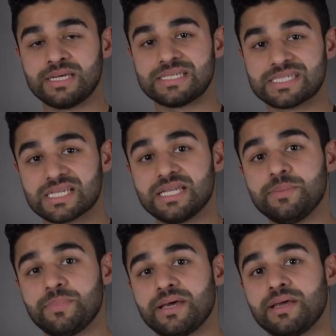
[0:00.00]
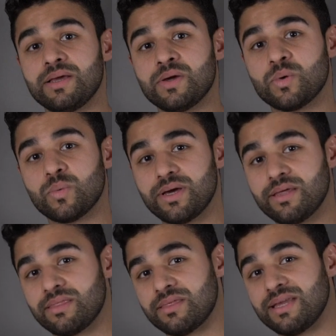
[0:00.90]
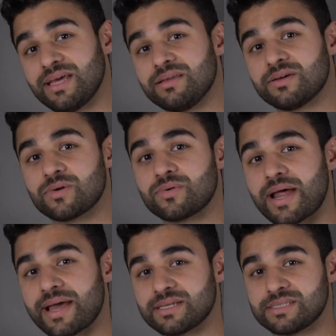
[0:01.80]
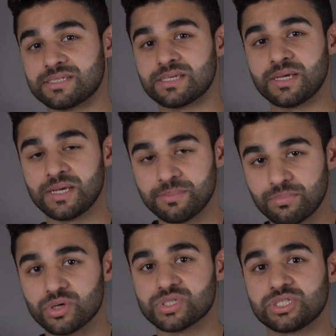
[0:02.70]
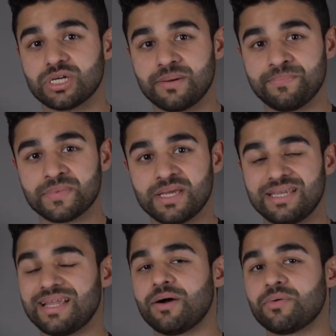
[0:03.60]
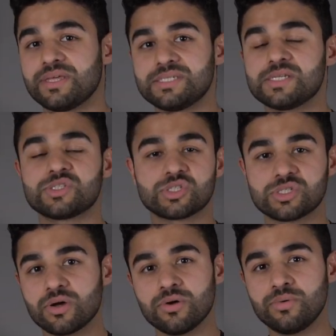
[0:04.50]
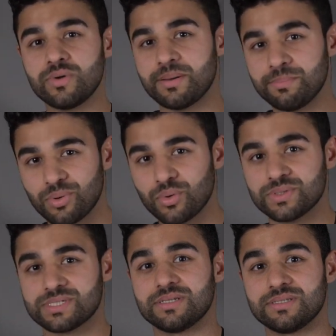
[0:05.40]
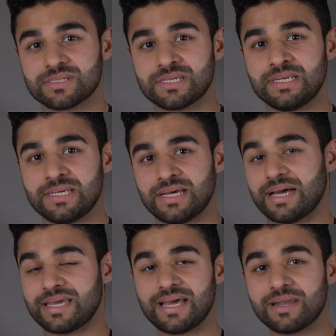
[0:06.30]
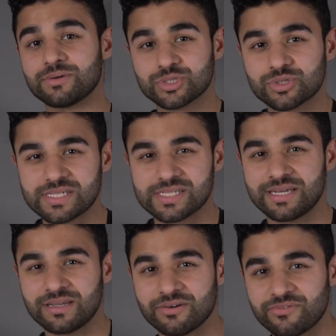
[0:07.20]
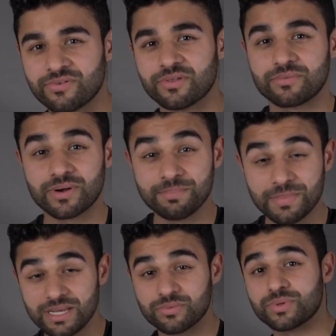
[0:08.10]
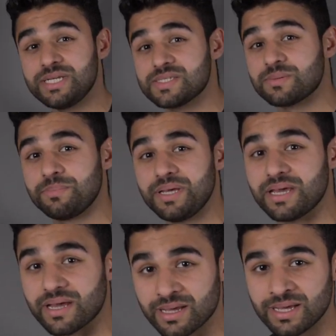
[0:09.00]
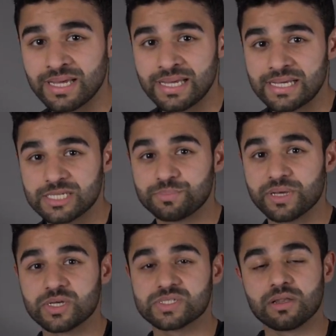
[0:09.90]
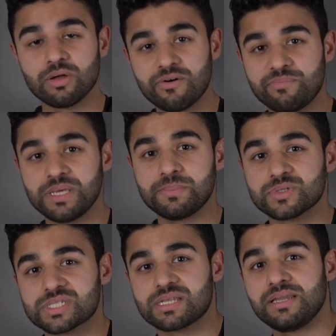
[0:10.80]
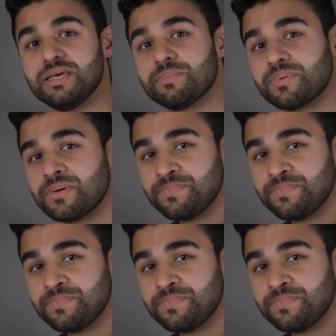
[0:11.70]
sleeping with an incorrect posture. Now this is so important. I cannot stress it enough. The main reason being is because a lot of people sleep